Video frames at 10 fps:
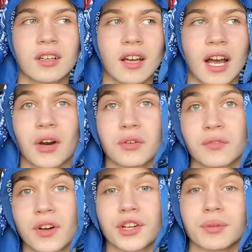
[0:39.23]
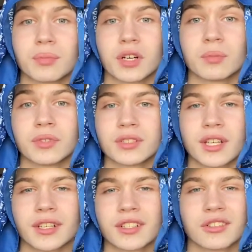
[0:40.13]
how to find your purpose
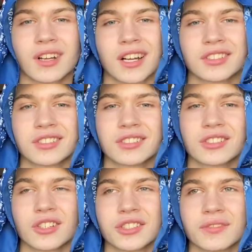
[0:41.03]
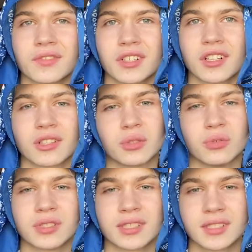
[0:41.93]
like you're not just searching for
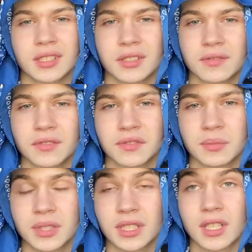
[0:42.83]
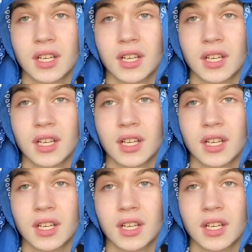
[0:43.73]
clues and stuff you feel me